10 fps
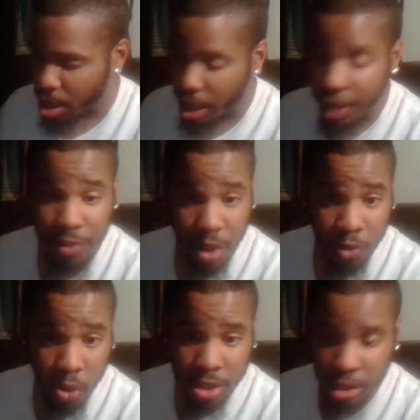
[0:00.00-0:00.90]
And of
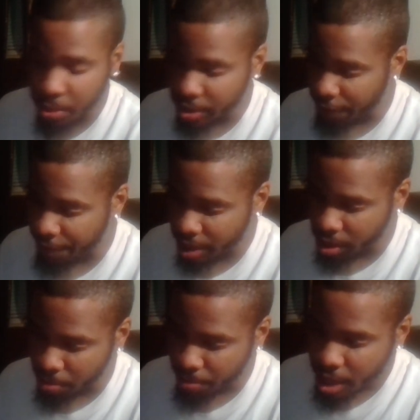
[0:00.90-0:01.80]
course, this was the
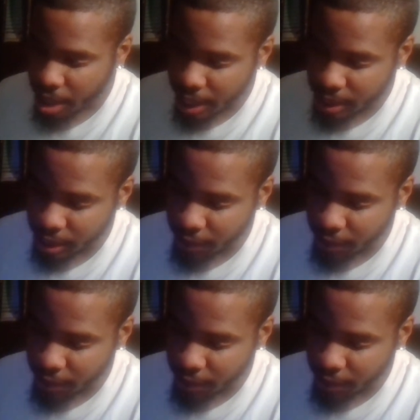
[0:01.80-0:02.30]
victim. It says